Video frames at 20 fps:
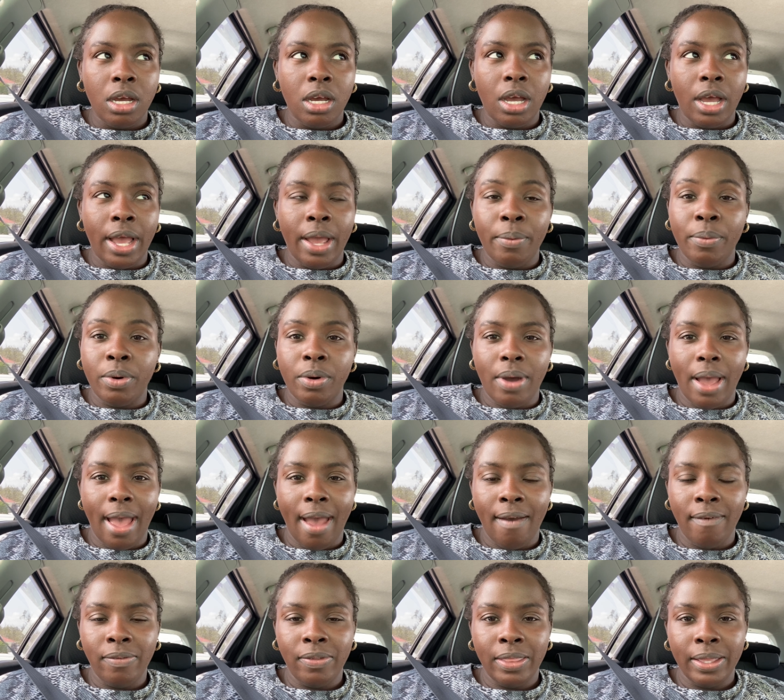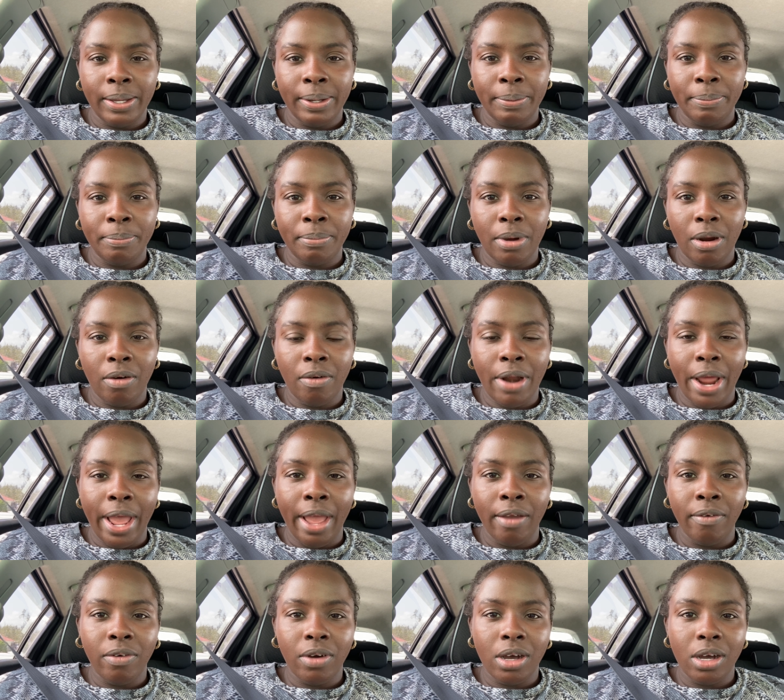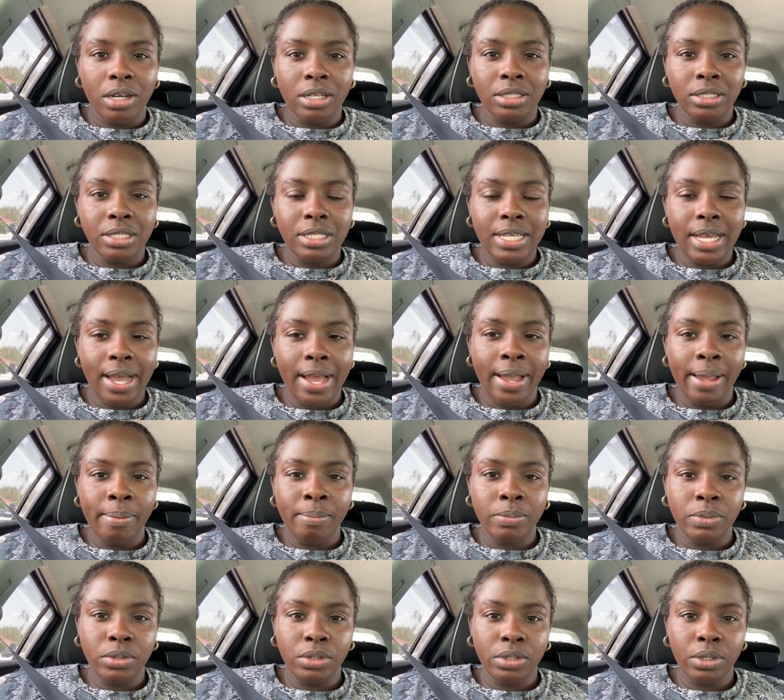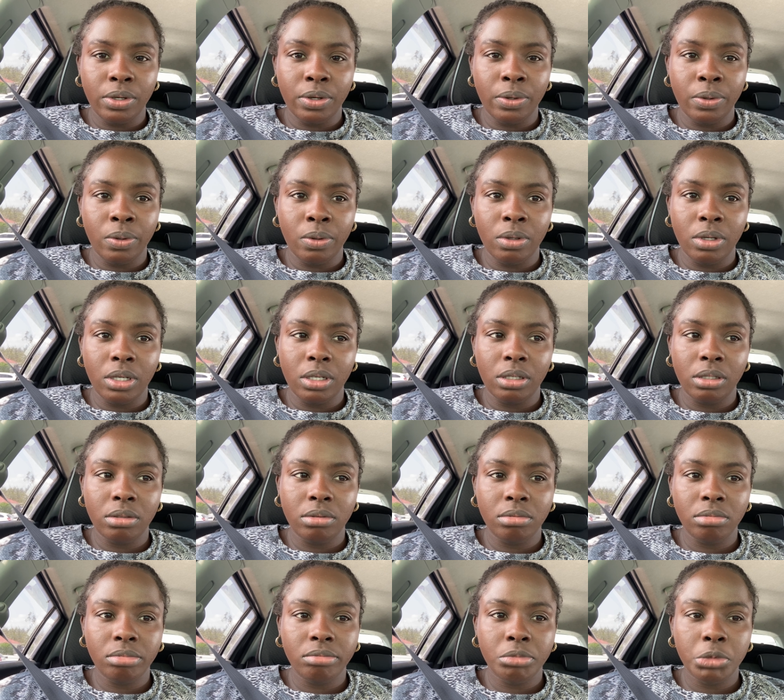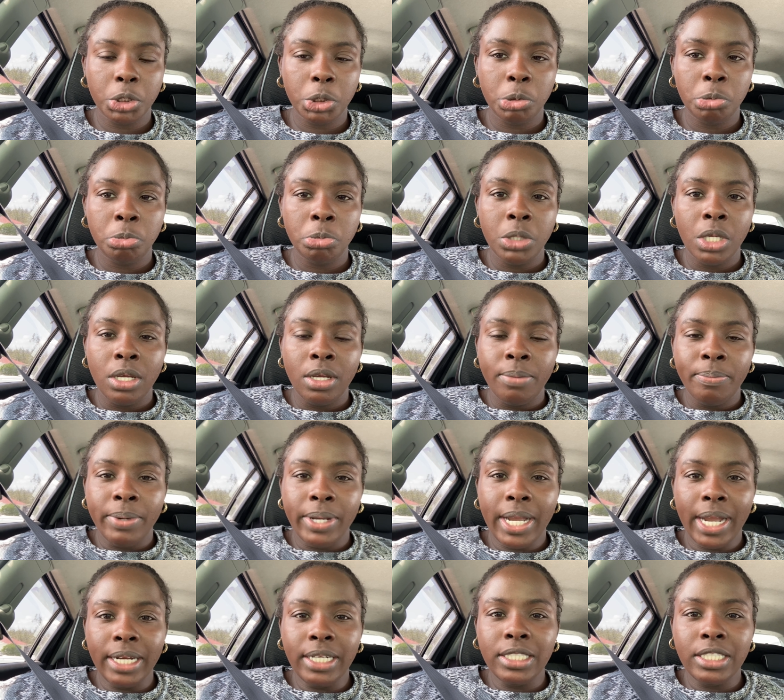I won't have them arrive on time, so I'm kind of